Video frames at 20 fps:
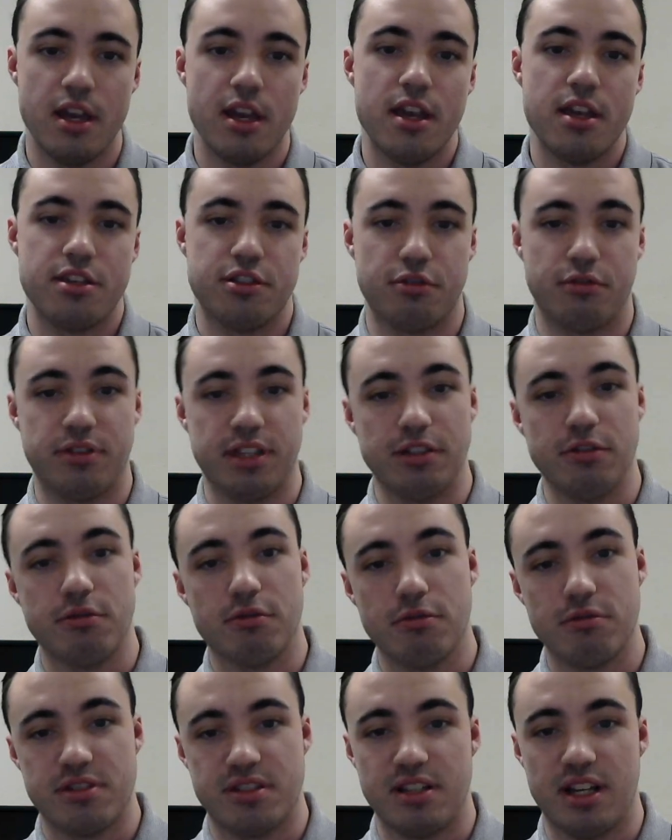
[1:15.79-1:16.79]
So
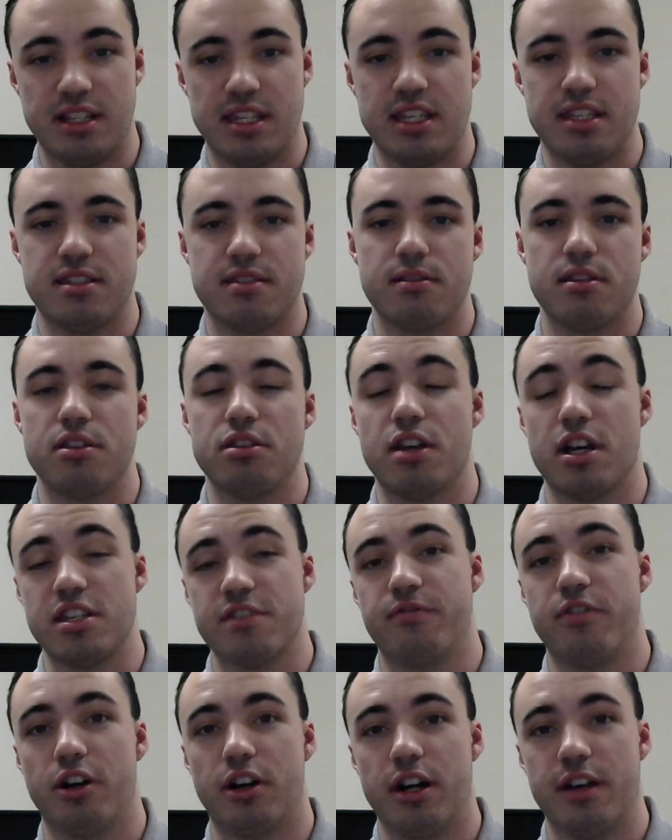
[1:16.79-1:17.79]
clinical studies thus
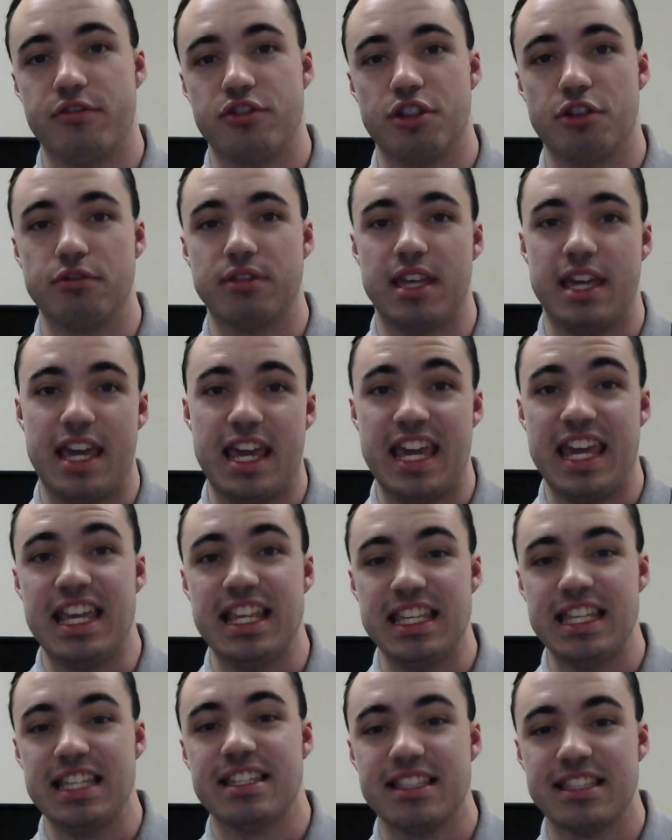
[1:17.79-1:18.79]
far have shown that
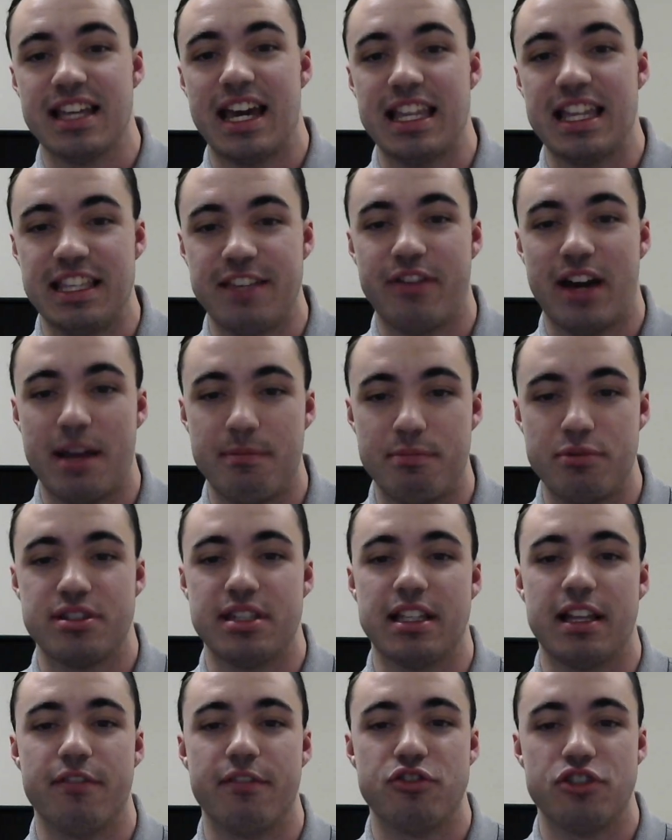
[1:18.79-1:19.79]
80 to
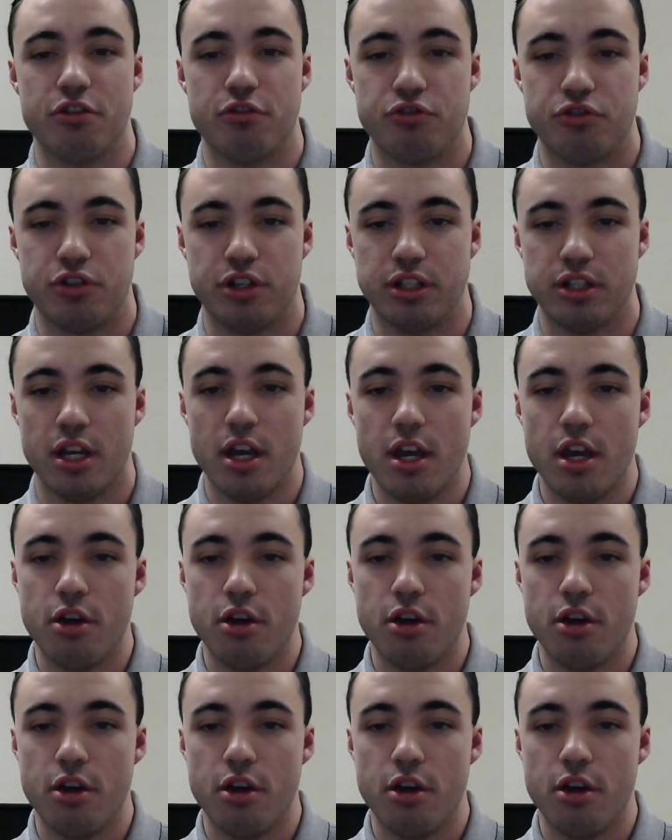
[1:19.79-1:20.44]
95% of children